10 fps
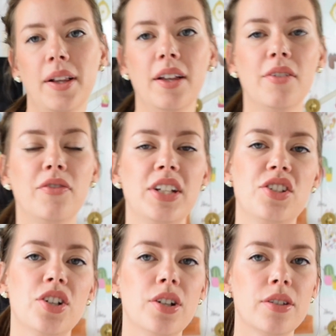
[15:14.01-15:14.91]
of
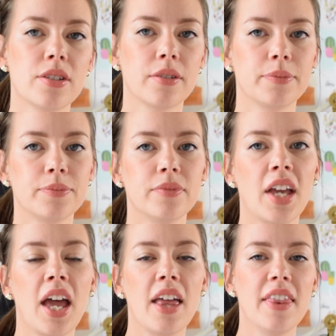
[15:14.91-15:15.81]
features
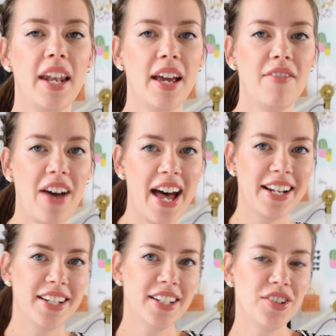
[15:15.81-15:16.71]
that I've
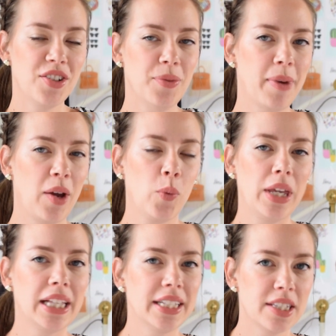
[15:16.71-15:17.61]
added to my
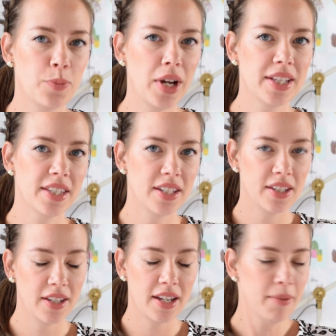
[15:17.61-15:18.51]
weekly spreads
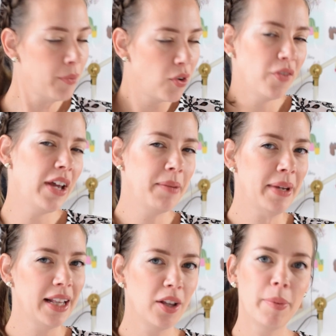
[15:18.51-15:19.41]
to motivate
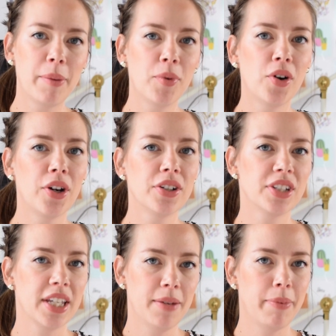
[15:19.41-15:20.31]
me a little bit more, to
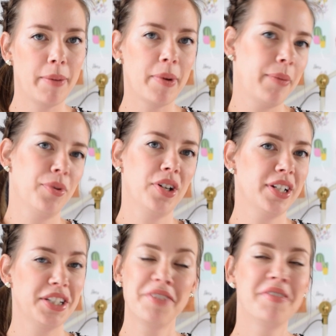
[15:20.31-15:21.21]
keep up my
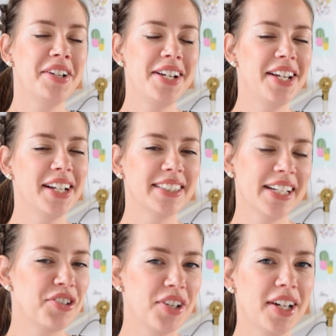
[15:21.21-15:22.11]
productivity,
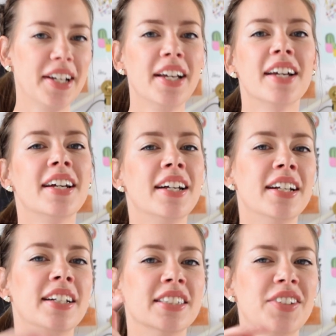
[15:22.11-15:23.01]
etc.
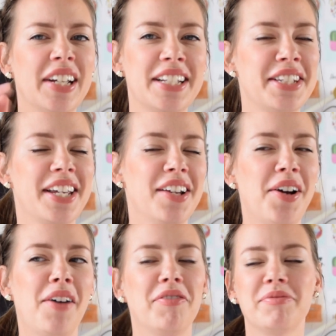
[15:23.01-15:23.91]
So I can tick it
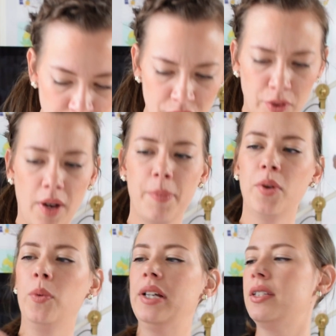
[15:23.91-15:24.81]
off. Here's a couple
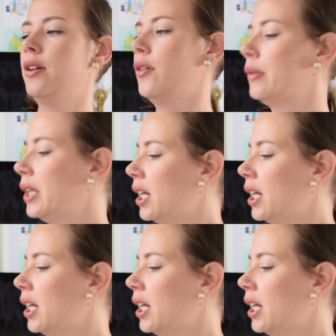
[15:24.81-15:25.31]
of weeks ago.